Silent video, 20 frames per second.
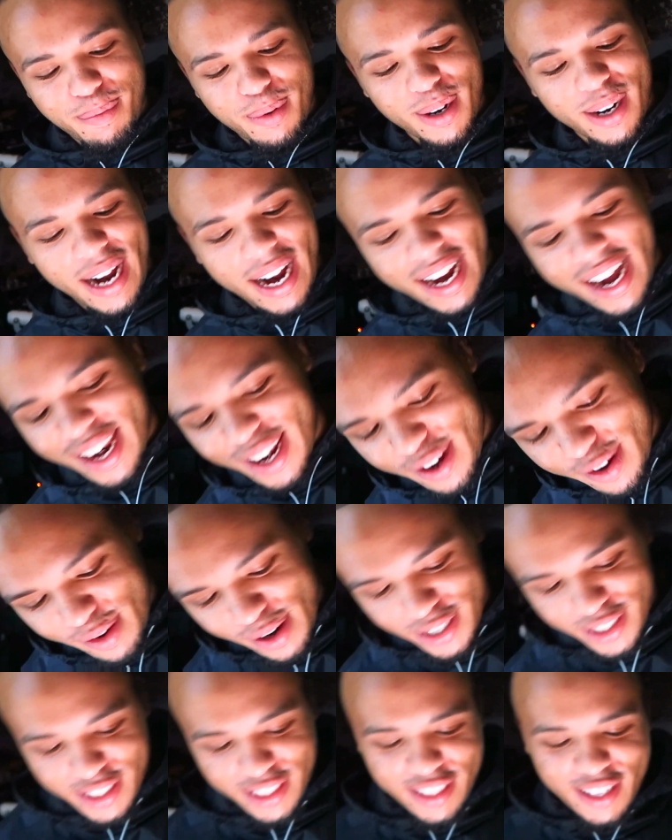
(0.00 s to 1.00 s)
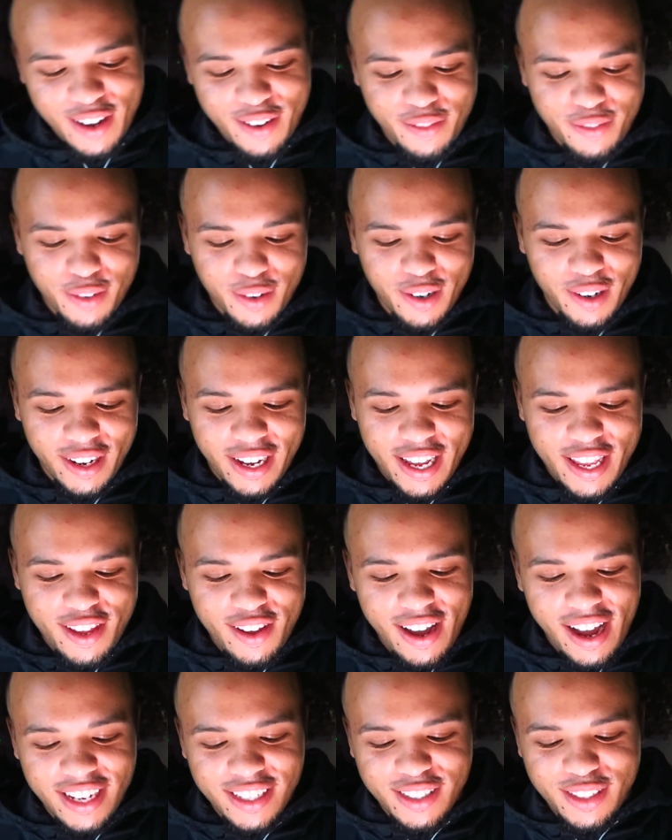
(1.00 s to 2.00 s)
Brooke, I got a question, though, for real. Can
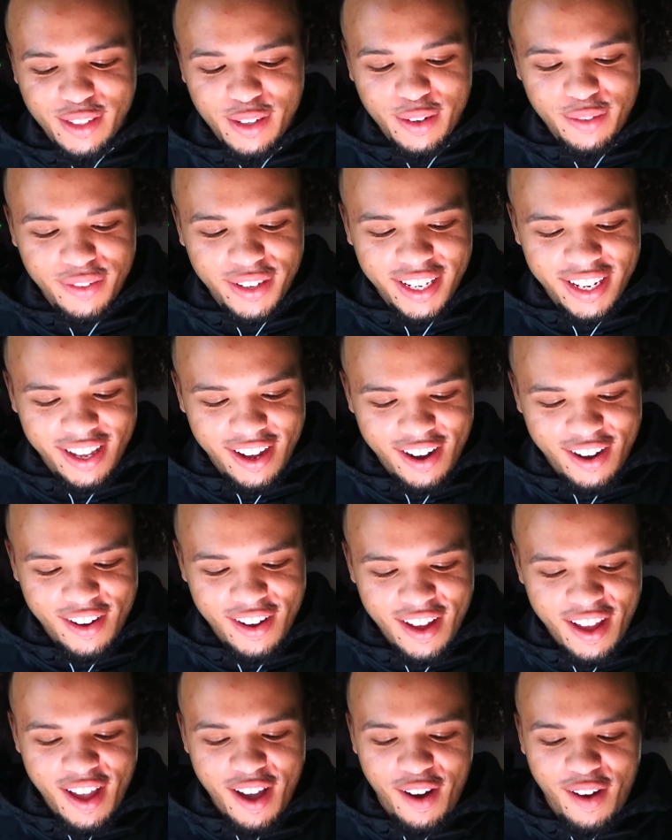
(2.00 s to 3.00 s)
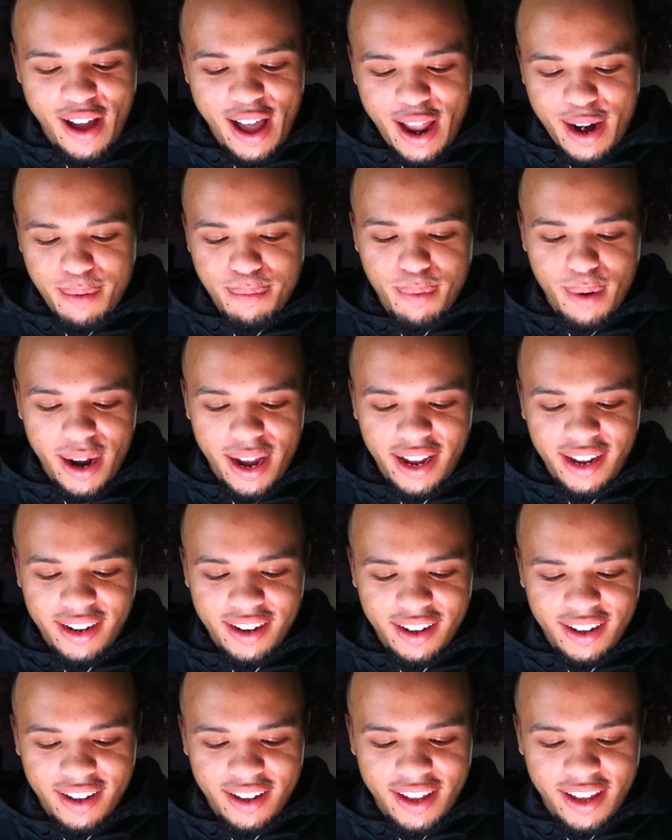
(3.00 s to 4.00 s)
you guys do a video on how to
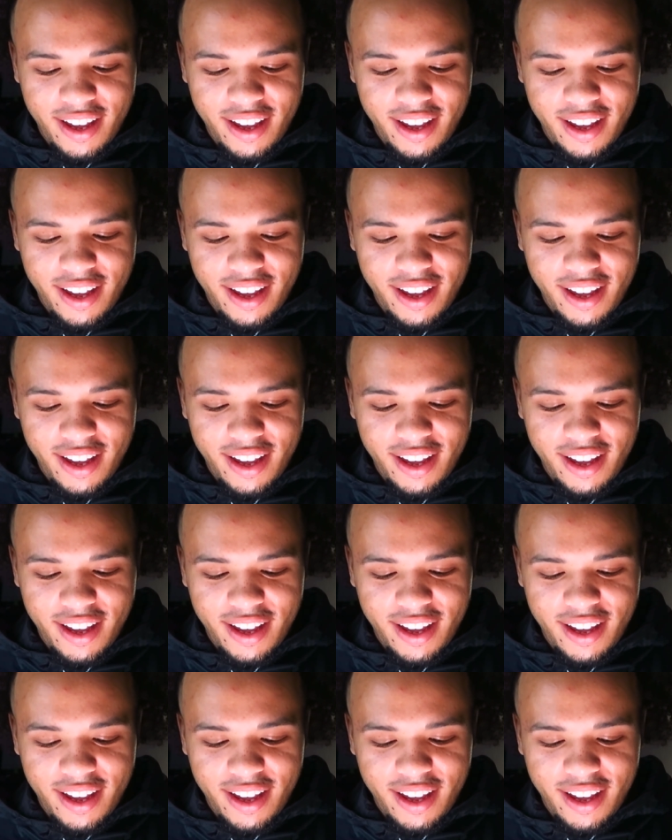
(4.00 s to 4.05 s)
braid uh,